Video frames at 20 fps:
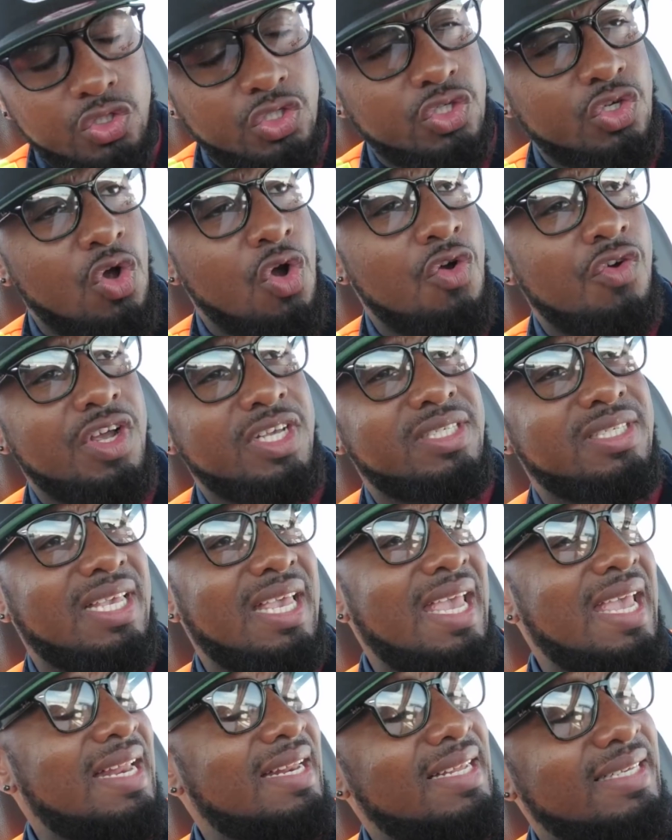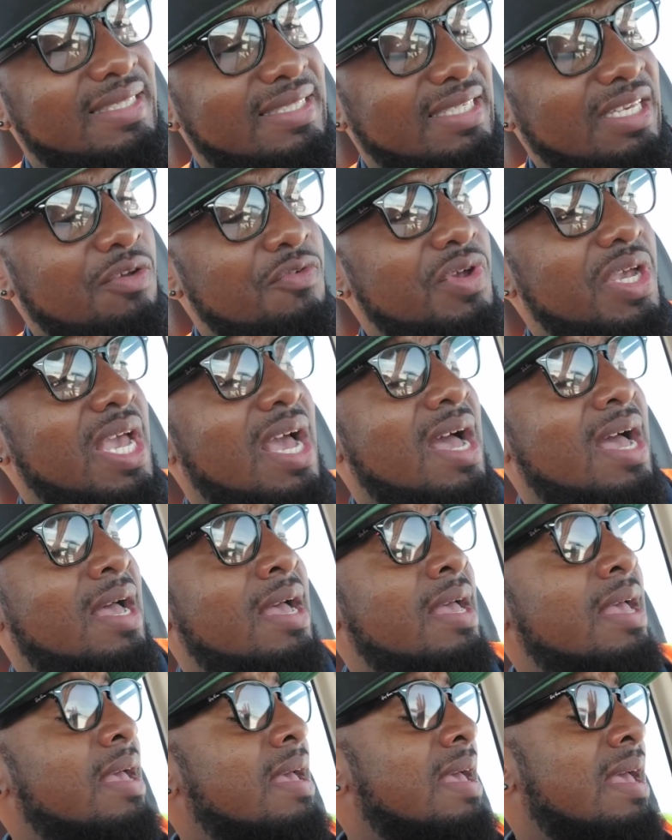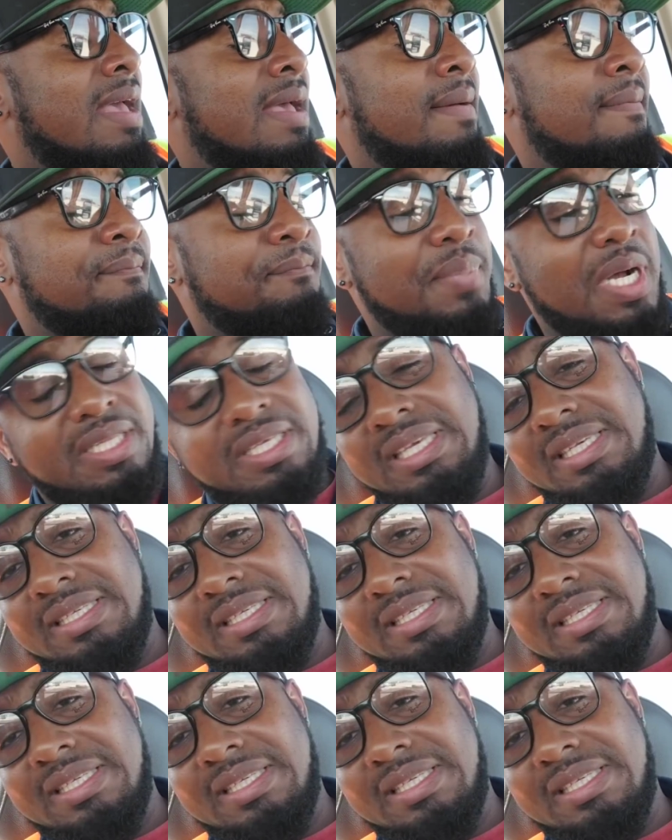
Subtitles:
scorers in the Serie A, but he